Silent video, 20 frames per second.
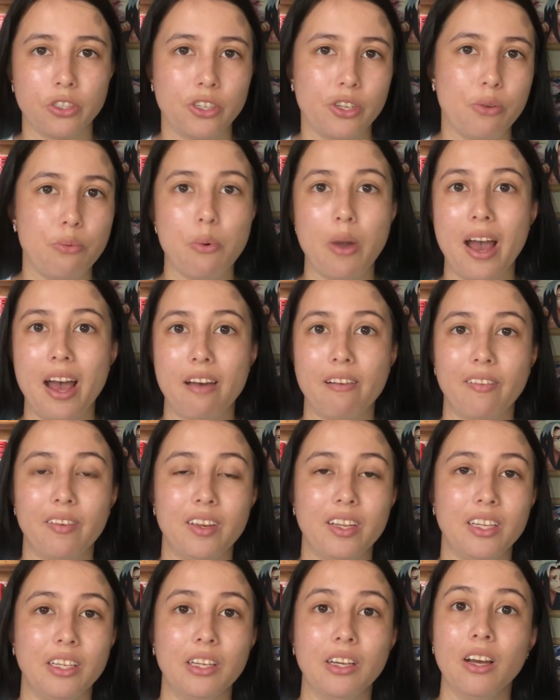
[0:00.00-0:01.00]
Do you have
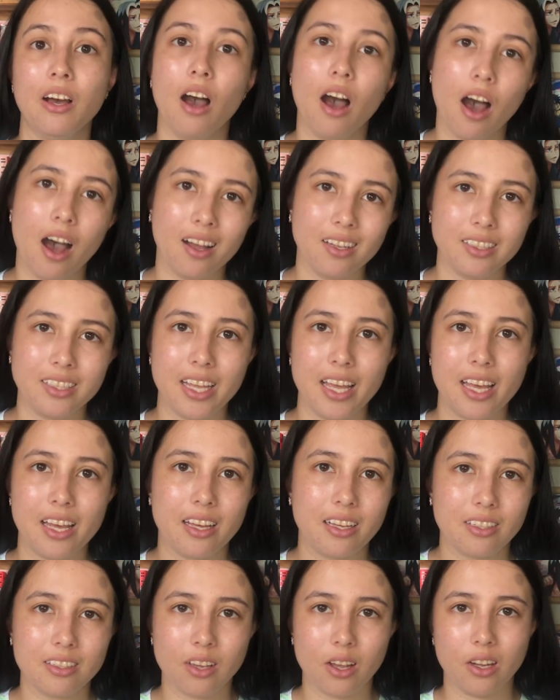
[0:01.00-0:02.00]
any hot
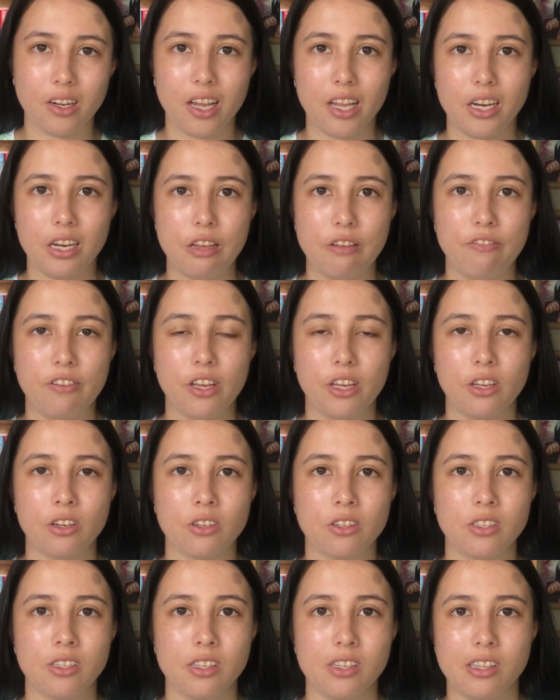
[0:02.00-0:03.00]
takes on any
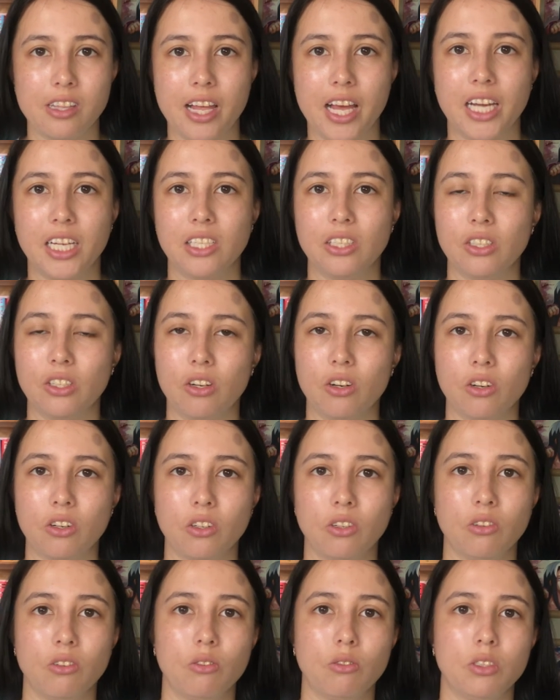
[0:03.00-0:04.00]
figures that
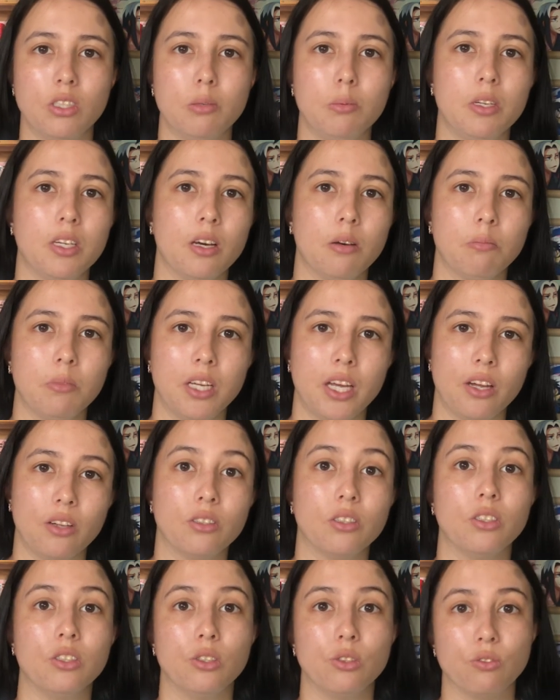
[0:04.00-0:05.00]
are going to be coming out
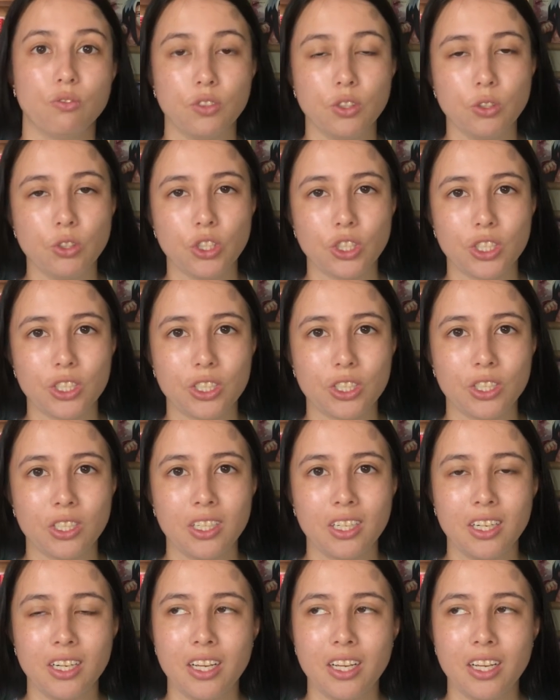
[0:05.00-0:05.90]
in the near future?